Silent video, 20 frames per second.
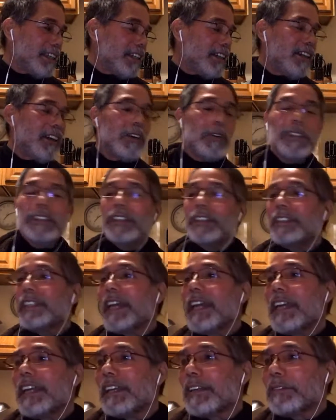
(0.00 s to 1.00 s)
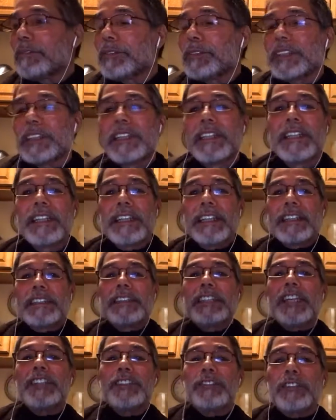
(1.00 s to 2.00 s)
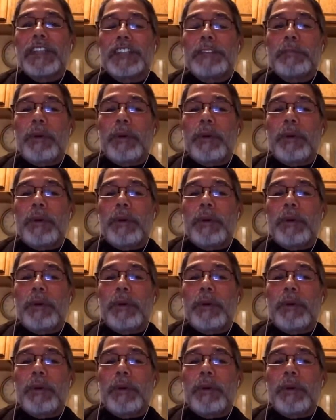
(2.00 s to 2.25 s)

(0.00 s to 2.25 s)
what's his name? Desiree's